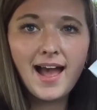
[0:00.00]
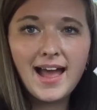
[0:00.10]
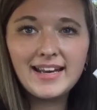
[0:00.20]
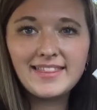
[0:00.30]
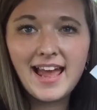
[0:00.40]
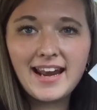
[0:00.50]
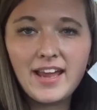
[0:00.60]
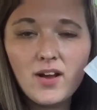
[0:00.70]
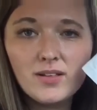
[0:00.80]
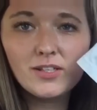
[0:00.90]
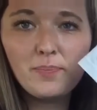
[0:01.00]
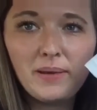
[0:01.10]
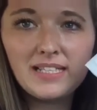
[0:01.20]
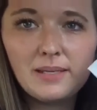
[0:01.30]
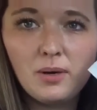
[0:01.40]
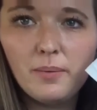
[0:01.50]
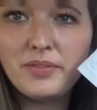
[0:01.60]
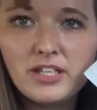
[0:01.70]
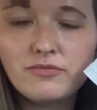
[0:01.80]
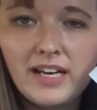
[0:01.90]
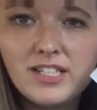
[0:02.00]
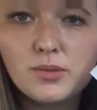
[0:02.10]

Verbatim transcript: And then I also picked him up this really